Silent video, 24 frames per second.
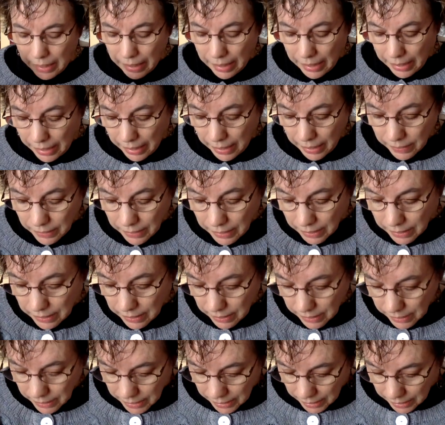And
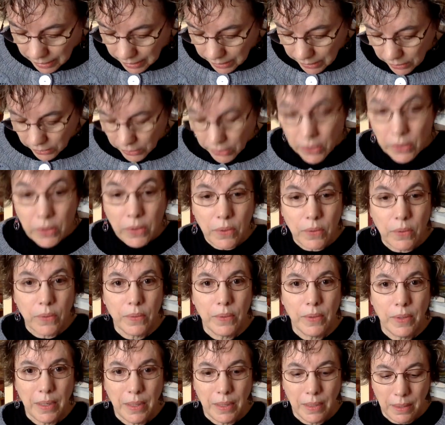then the
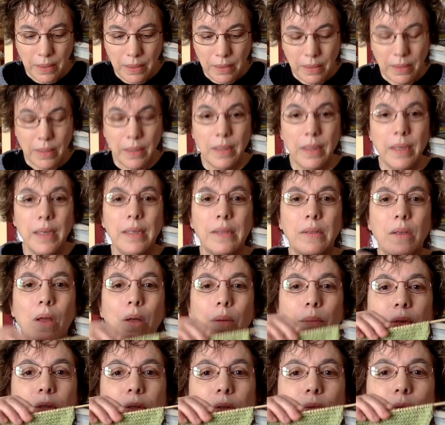cocoon is
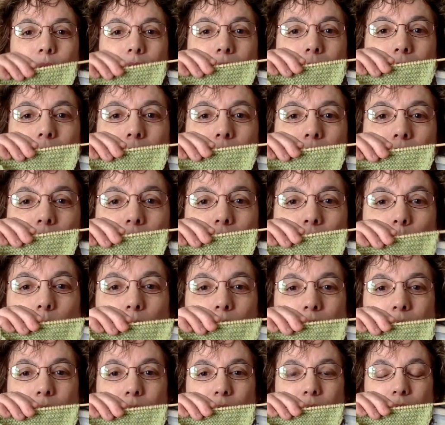almost finished. It
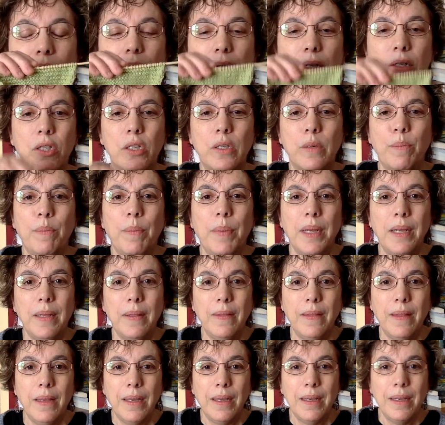was finished, but
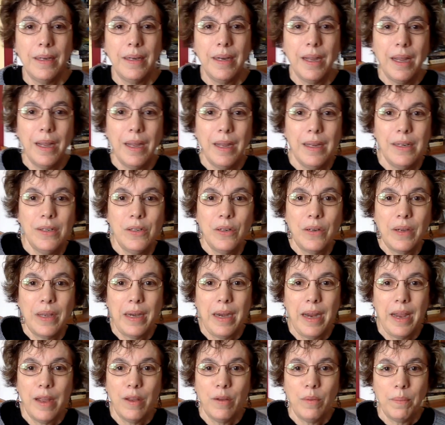then I took it
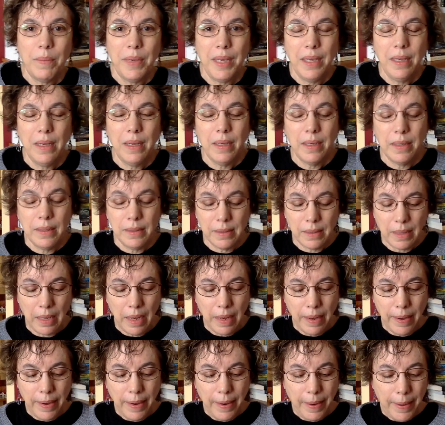out because
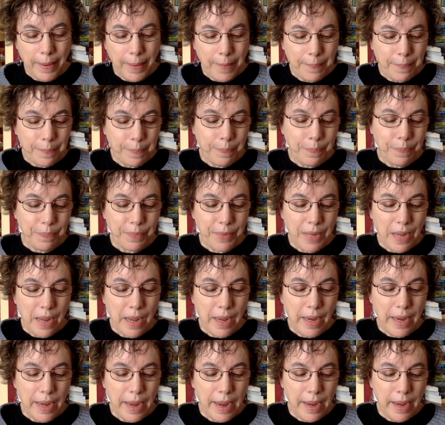I
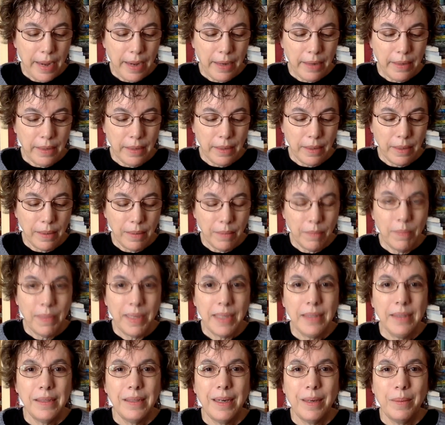had
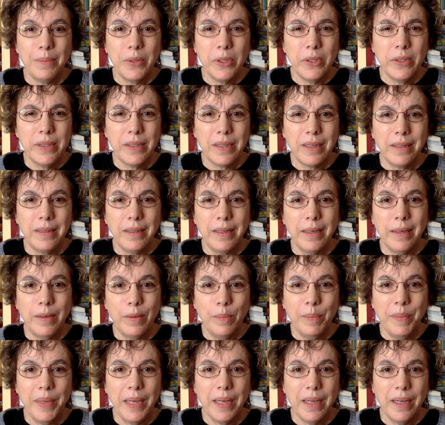messed up just a little
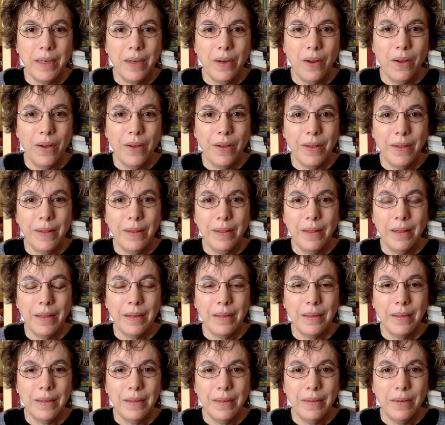bit on the
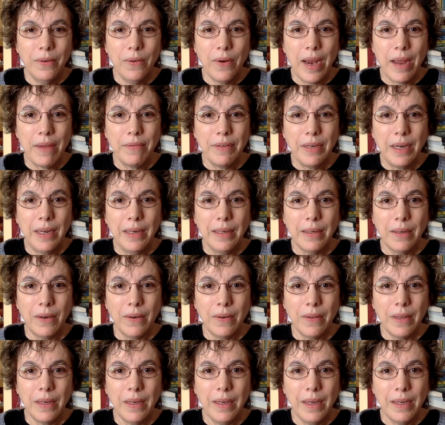grafting or
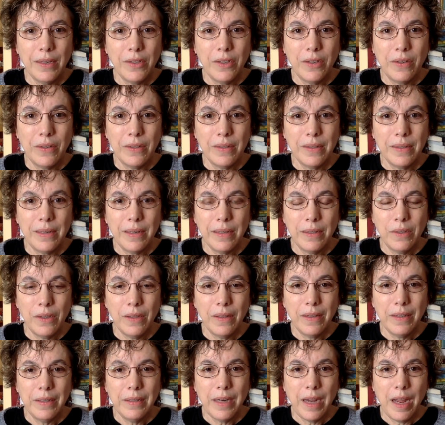the Kitchener stitch at
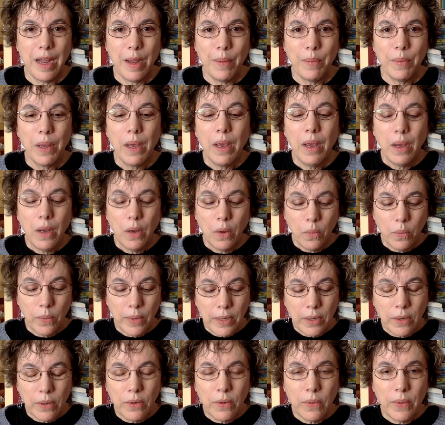the top. When
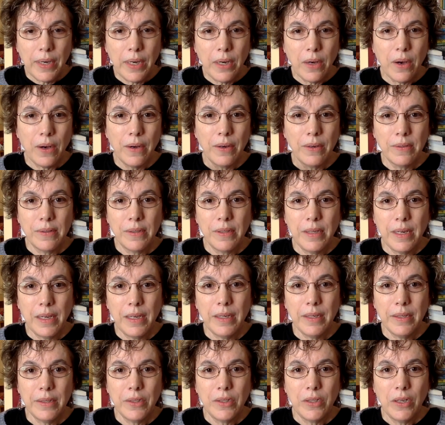you're doing garter
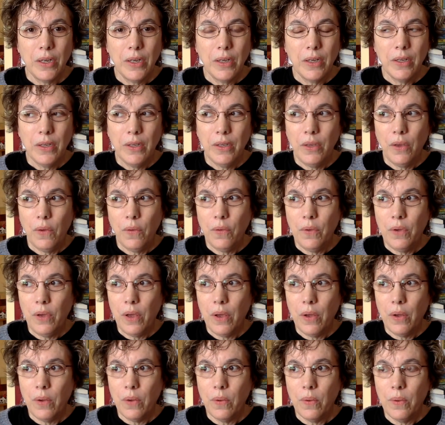stitch, you
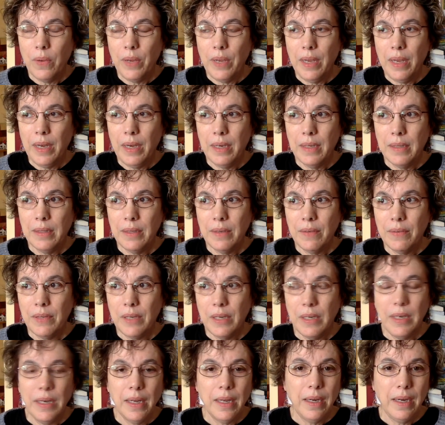go in as if to
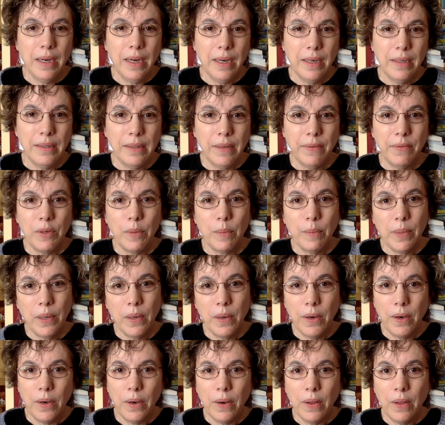knit, in as if to
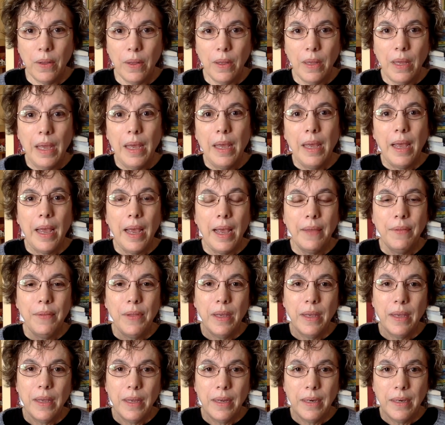purl, and
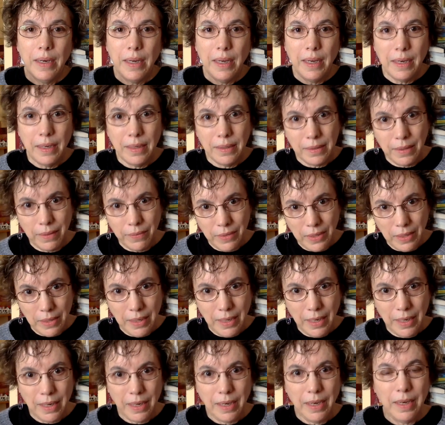then in as if to
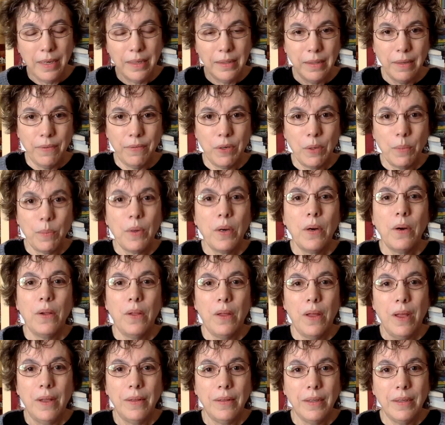knit, in as if to purl
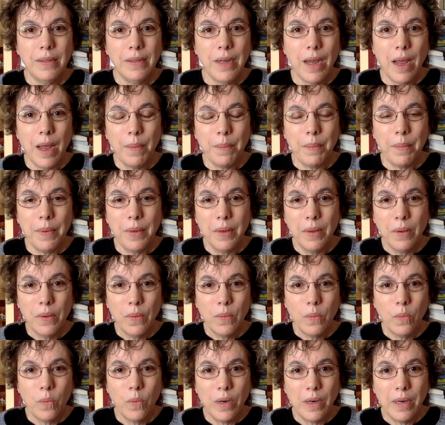on the top
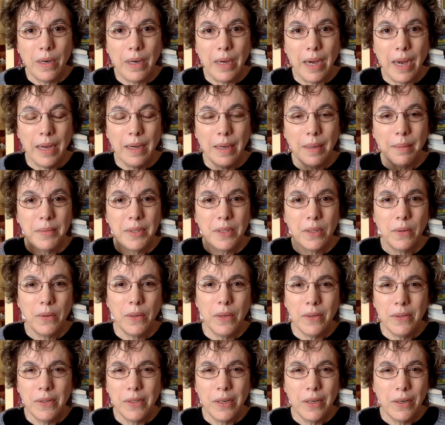one, and I'm so
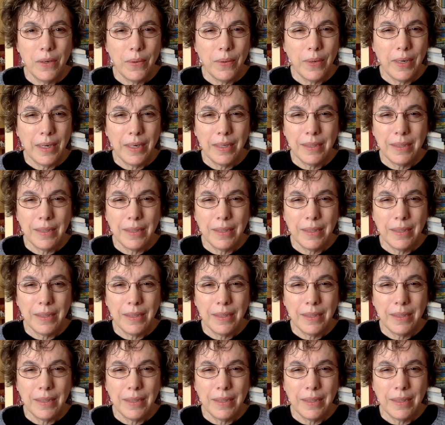used to doing it in